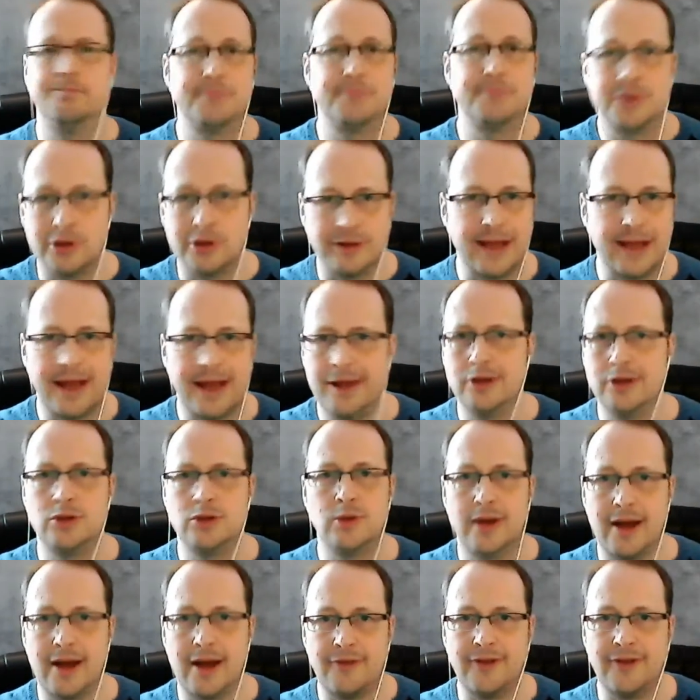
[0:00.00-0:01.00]
Turn that
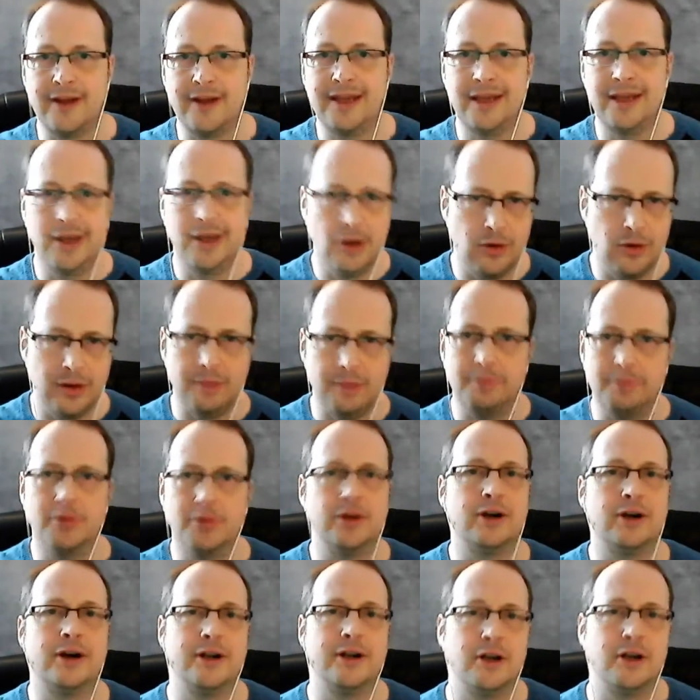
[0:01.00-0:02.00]
into an FAQ and put
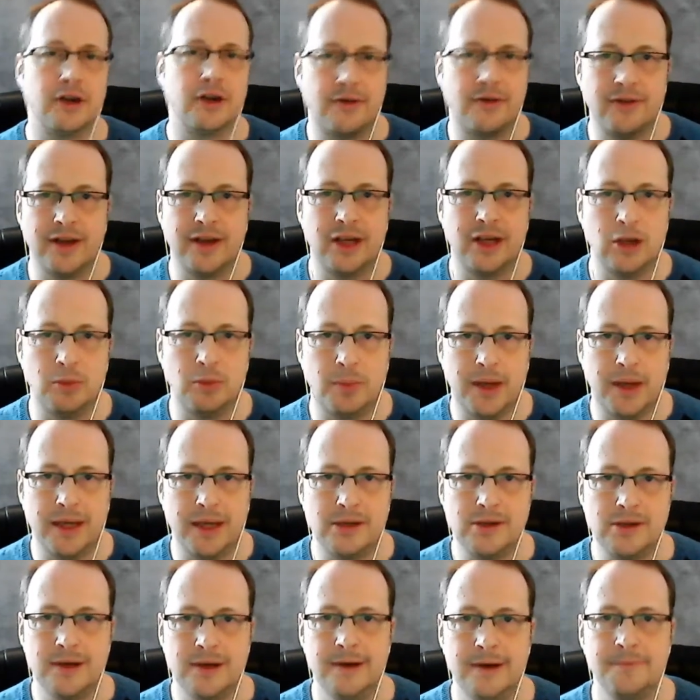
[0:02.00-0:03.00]
it on your FAQ
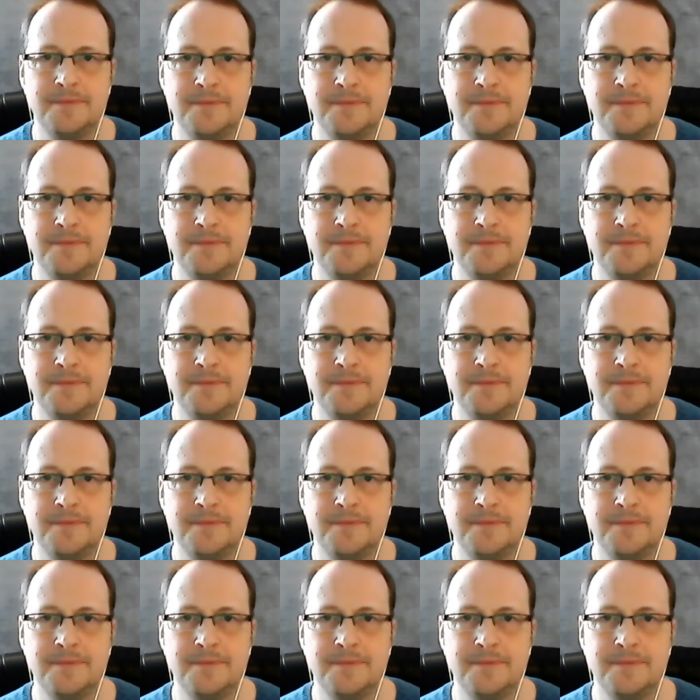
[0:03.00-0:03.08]
page.